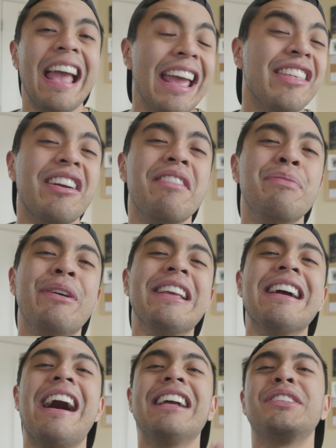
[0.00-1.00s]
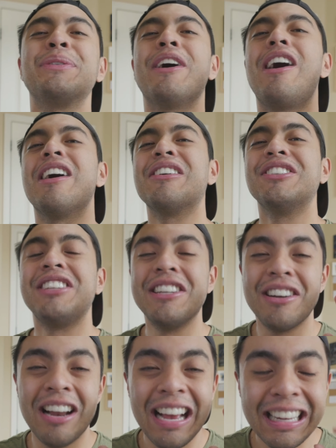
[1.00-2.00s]
Hey there everybody, Hongos
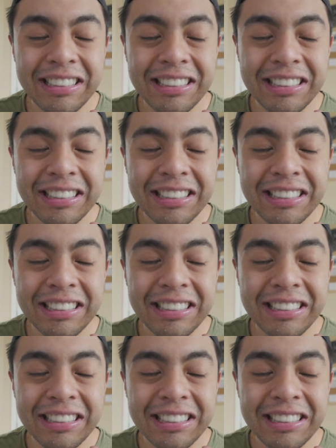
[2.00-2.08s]
here.